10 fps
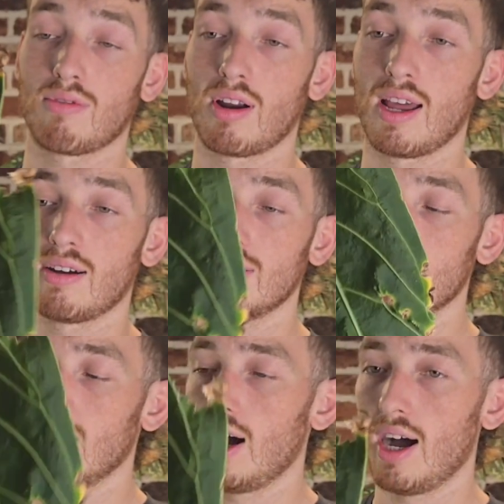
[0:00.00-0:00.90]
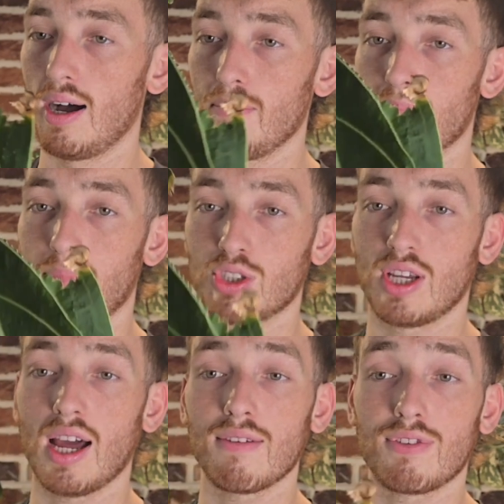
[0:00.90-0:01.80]
right now. But she
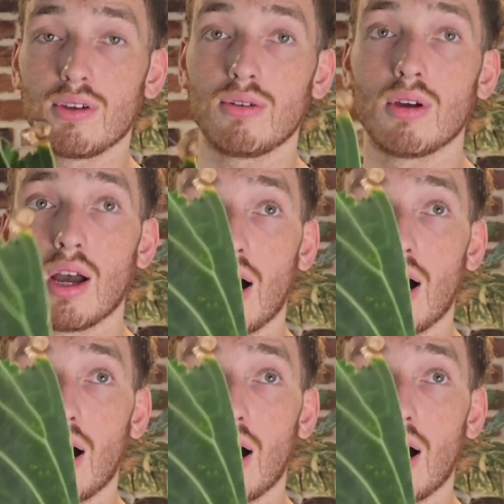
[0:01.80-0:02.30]
had a few